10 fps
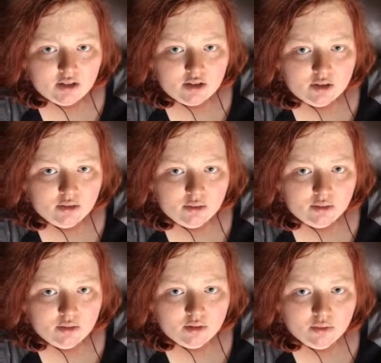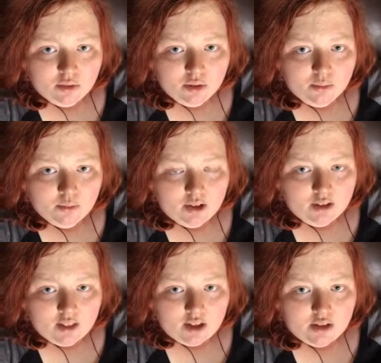to the room
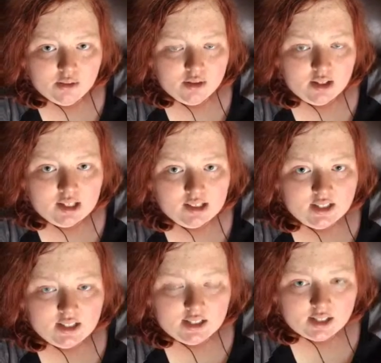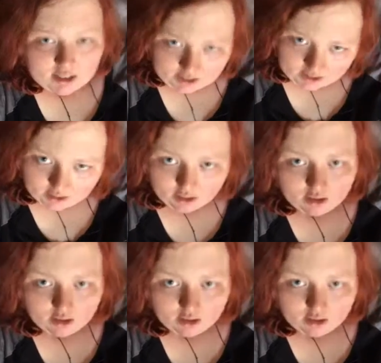where they do the ECT,